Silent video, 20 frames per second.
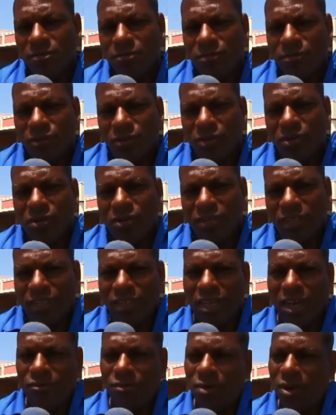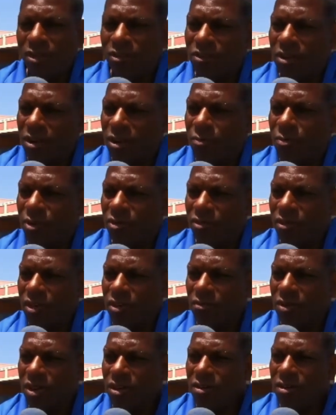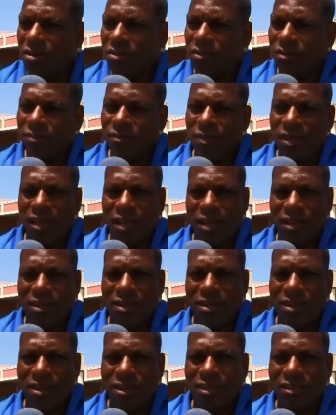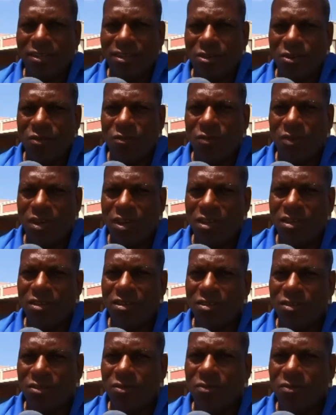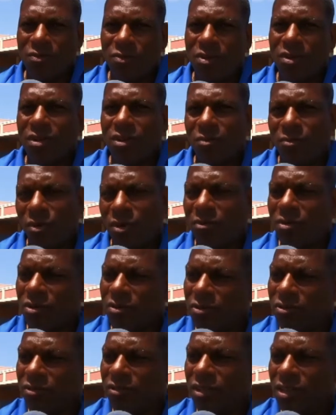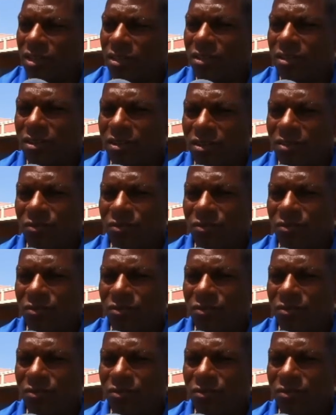So everybody's kind of pitching in right now, and hopefully the public will see the